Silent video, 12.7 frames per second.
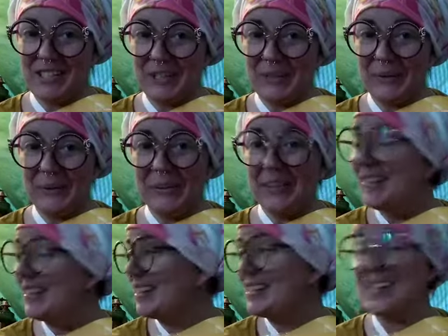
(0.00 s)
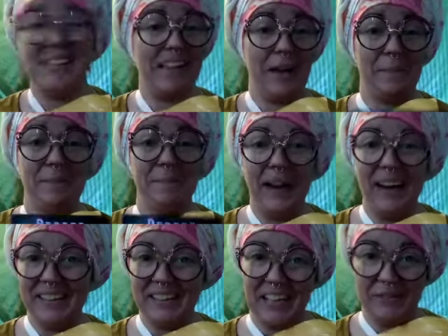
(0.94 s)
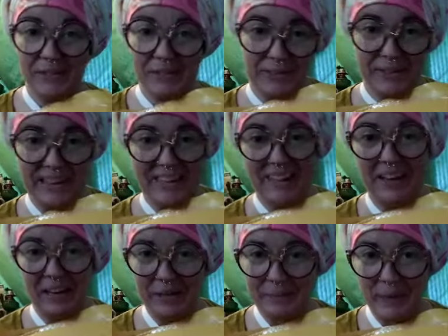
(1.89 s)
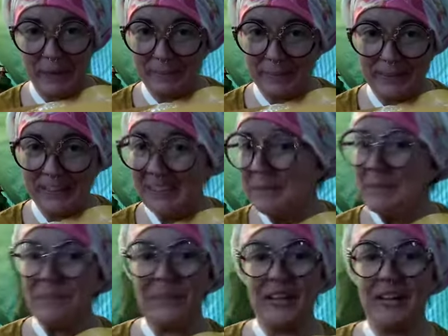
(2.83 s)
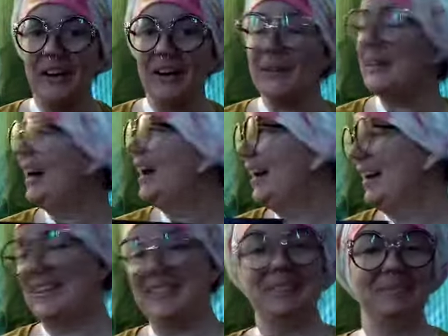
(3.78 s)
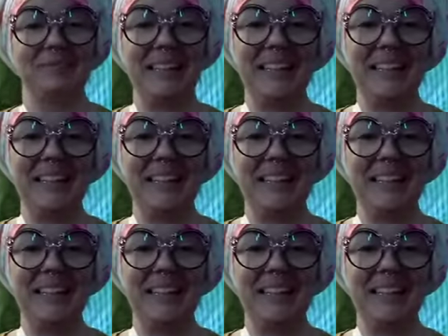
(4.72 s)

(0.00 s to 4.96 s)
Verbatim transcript: to do. This is like my level of heat hot pepper. You know, uh